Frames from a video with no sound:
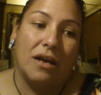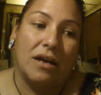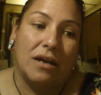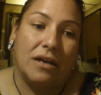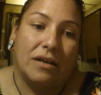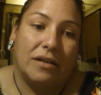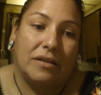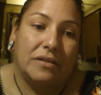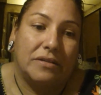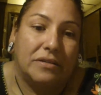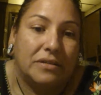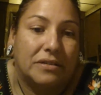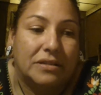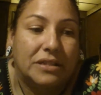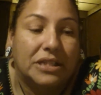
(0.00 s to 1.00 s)
Uh,
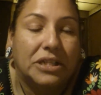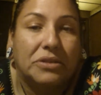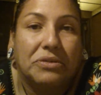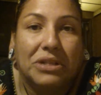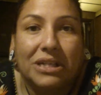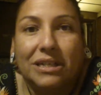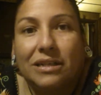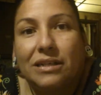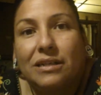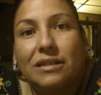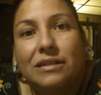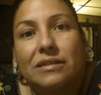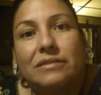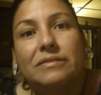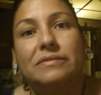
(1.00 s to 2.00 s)
the union
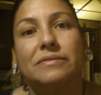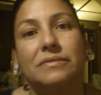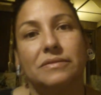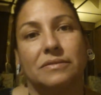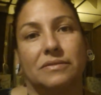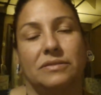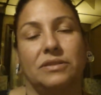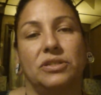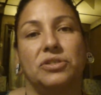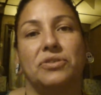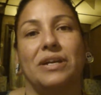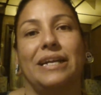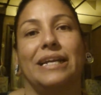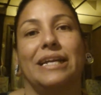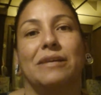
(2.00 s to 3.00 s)
is
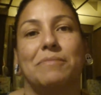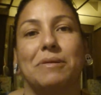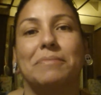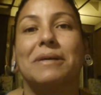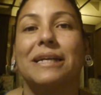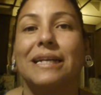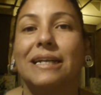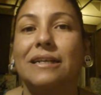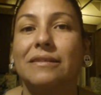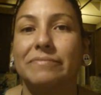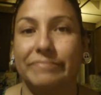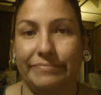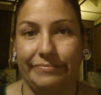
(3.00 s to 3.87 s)
trying to get my money.